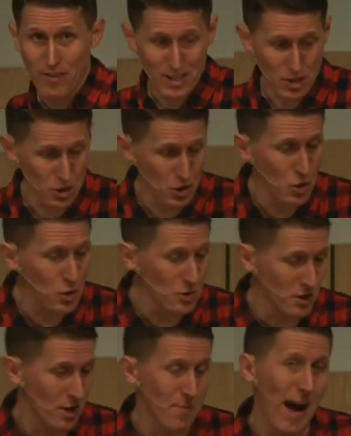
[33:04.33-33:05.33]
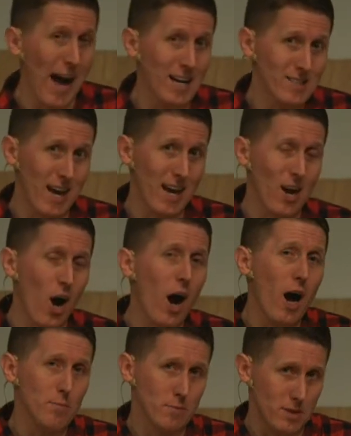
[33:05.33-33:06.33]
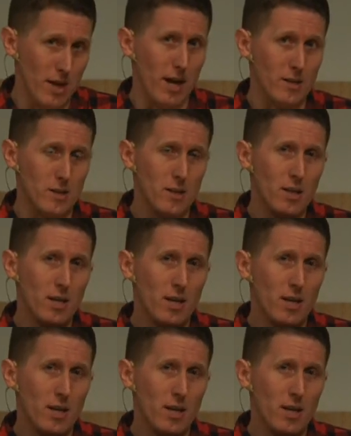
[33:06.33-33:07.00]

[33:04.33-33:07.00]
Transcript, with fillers: They just used him as an object.